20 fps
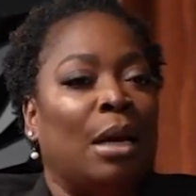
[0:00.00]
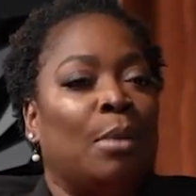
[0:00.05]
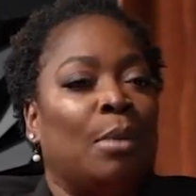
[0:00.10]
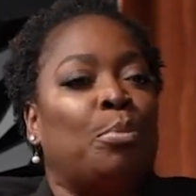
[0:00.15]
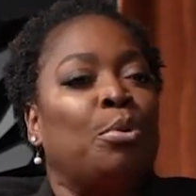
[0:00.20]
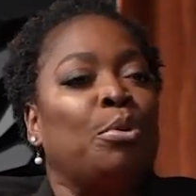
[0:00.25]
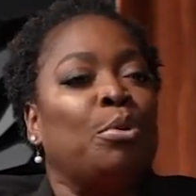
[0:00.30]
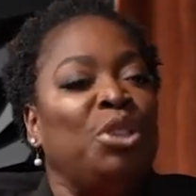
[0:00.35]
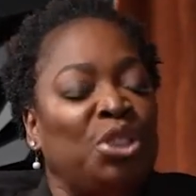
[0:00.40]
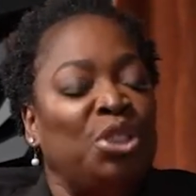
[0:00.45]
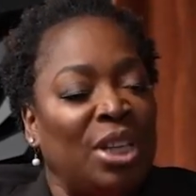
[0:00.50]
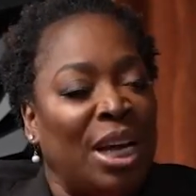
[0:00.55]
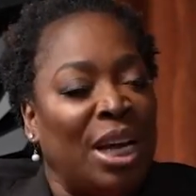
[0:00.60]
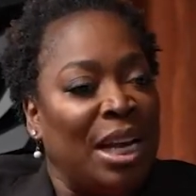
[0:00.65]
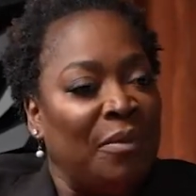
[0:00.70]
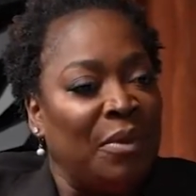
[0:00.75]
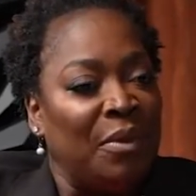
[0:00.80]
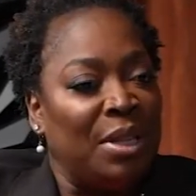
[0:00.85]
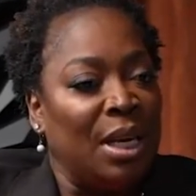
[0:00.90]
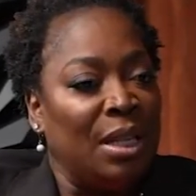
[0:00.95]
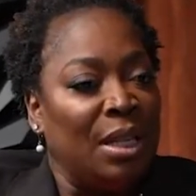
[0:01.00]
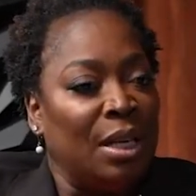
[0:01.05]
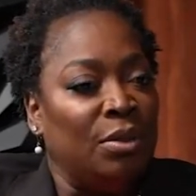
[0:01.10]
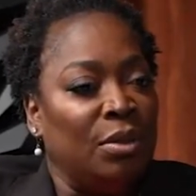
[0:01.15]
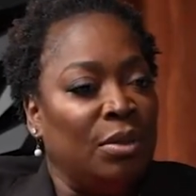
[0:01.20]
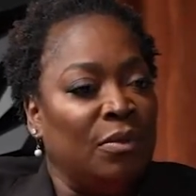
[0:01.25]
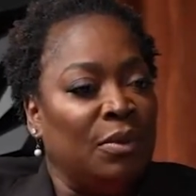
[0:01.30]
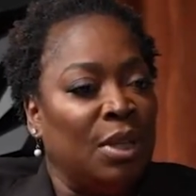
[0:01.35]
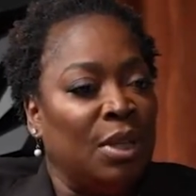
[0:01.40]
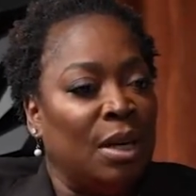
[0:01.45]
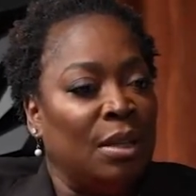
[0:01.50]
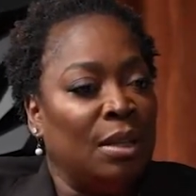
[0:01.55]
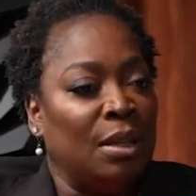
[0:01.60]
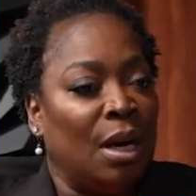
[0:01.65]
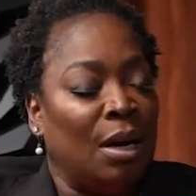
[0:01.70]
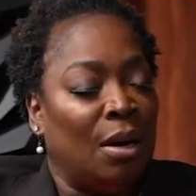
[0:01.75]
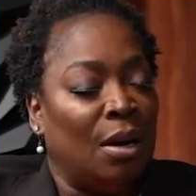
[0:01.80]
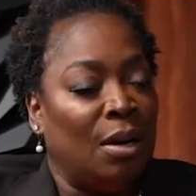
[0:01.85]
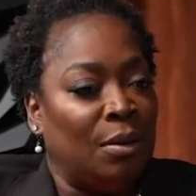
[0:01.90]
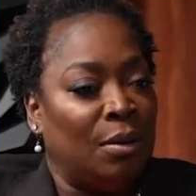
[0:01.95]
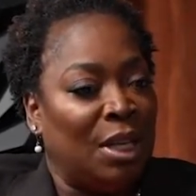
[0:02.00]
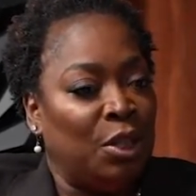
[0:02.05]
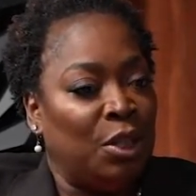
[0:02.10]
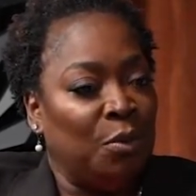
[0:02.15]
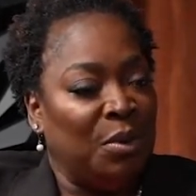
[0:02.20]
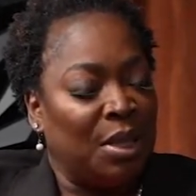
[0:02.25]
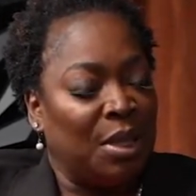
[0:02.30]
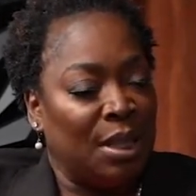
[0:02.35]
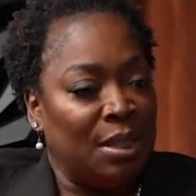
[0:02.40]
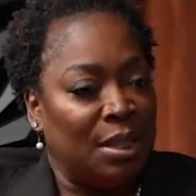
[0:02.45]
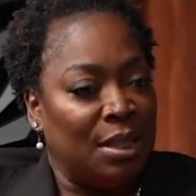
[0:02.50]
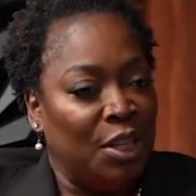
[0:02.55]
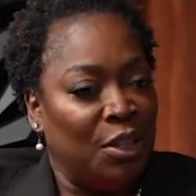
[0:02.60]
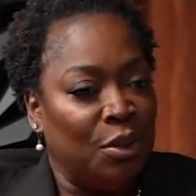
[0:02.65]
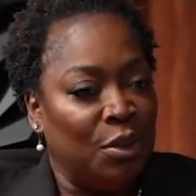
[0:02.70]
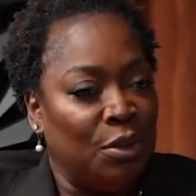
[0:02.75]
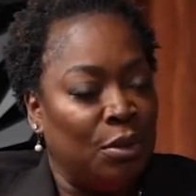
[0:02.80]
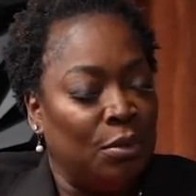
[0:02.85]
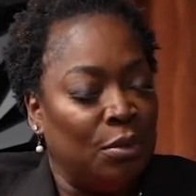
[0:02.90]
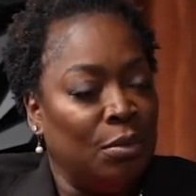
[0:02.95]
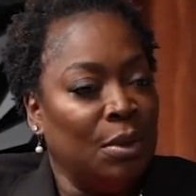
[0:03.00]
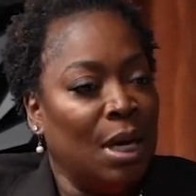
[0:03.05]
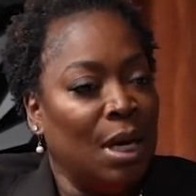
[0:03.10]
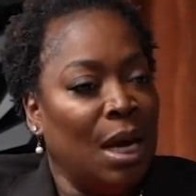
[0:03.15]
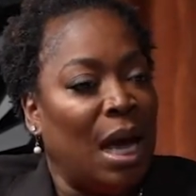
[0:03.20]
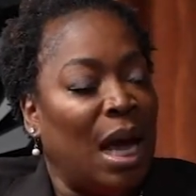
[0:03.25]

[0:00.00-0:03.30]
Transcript: appreciate everything that you've done, that you will continue to do.